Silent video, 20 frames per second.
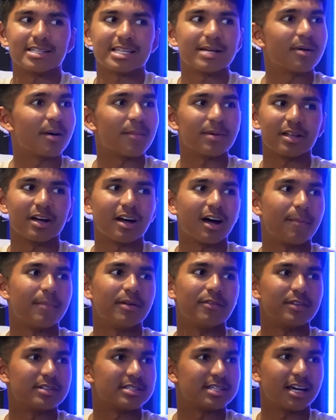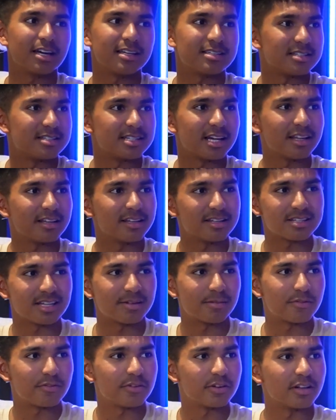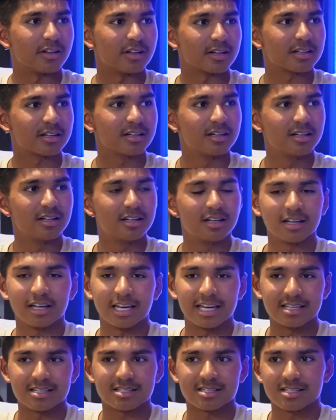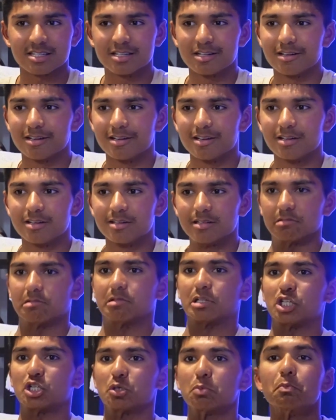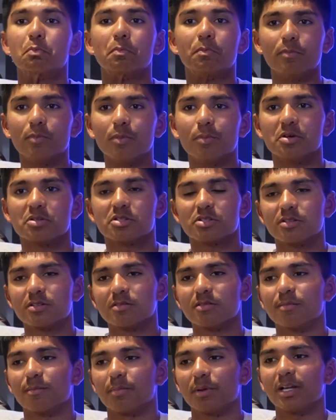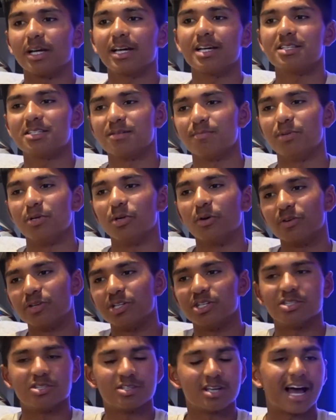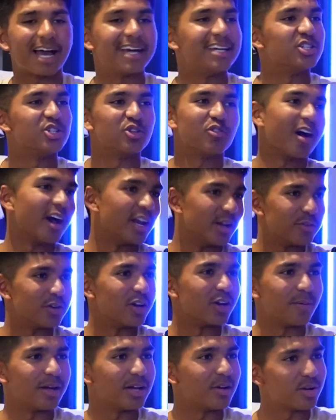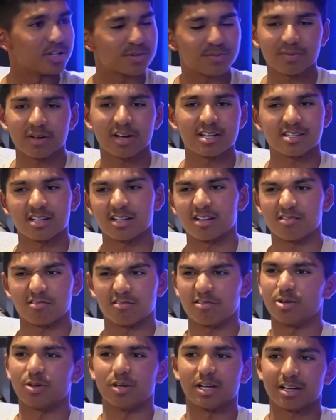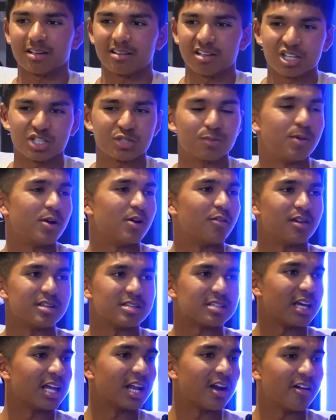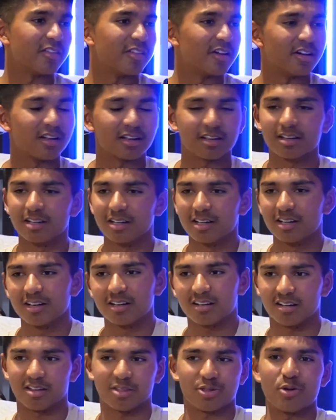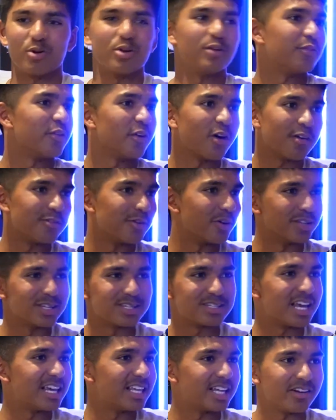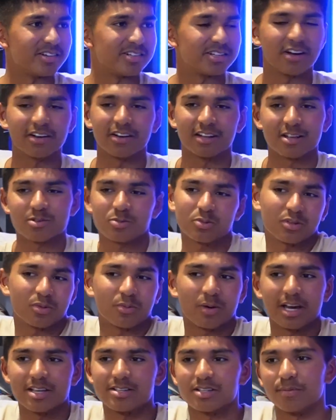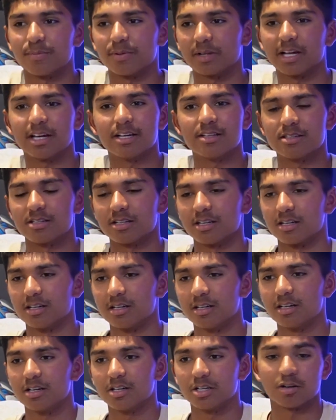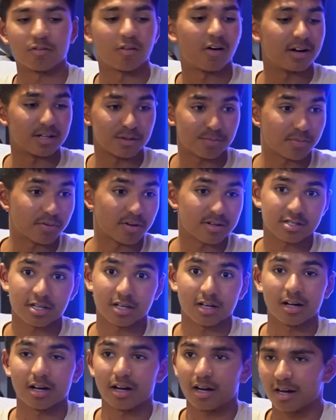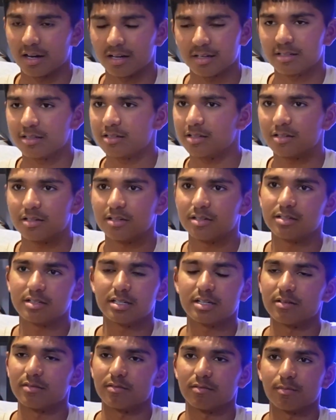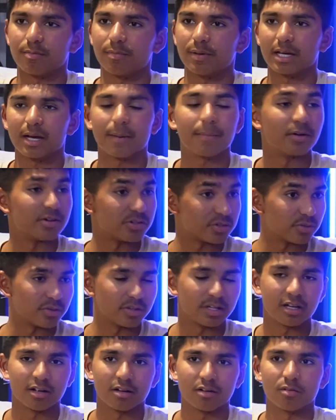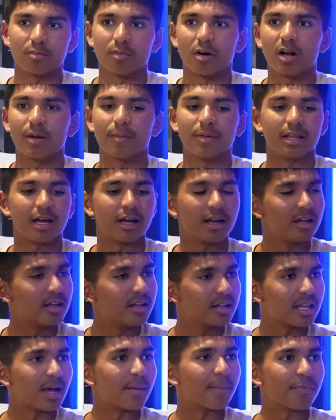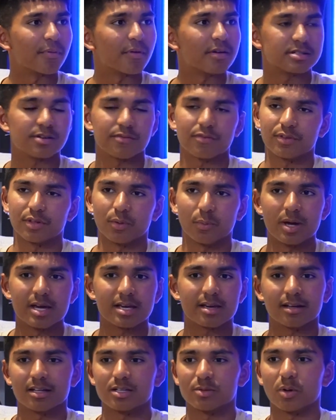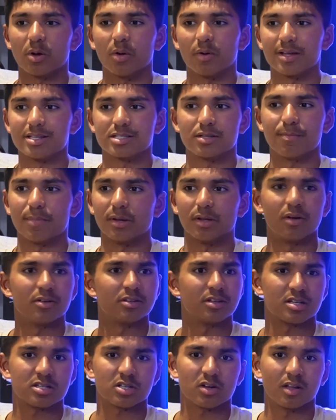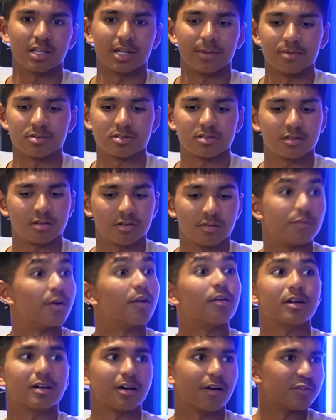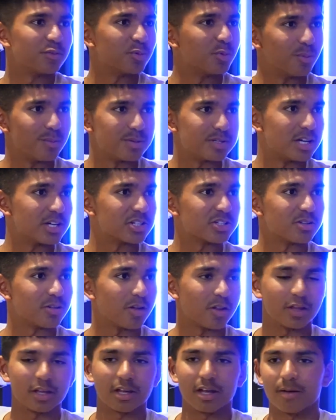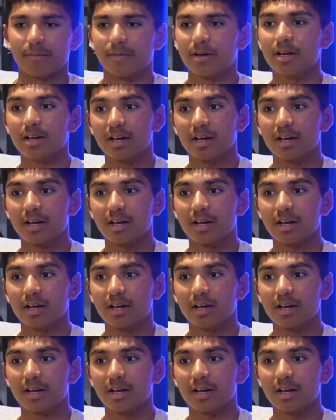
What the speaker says: He might be the heartbeat of this Italian team. I feel like he's almost plays beyond his age grade, if you know what I mean. He always plays like a real experienced later out there, like a 35-year-old that's seen there and done it. That's what the way he sort of plays. And you're right, he's pressing. I didn't pick up until you reminded me that pressing from the weekend as well against the Bologna side that was very comfortable in possession of the game.